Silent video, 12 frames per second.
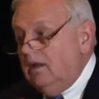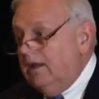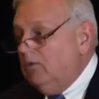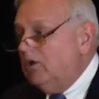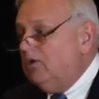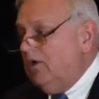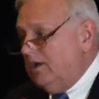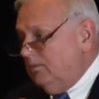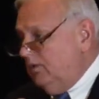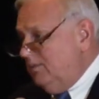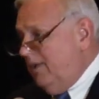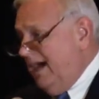They were
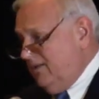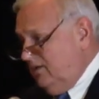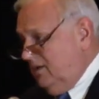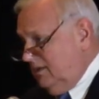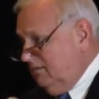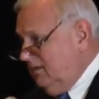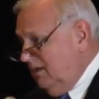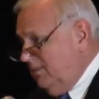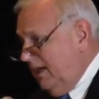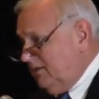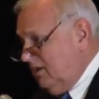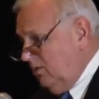incredibly passionate
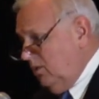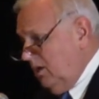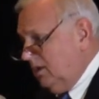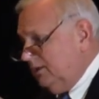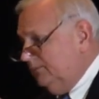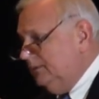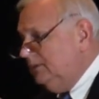about their work.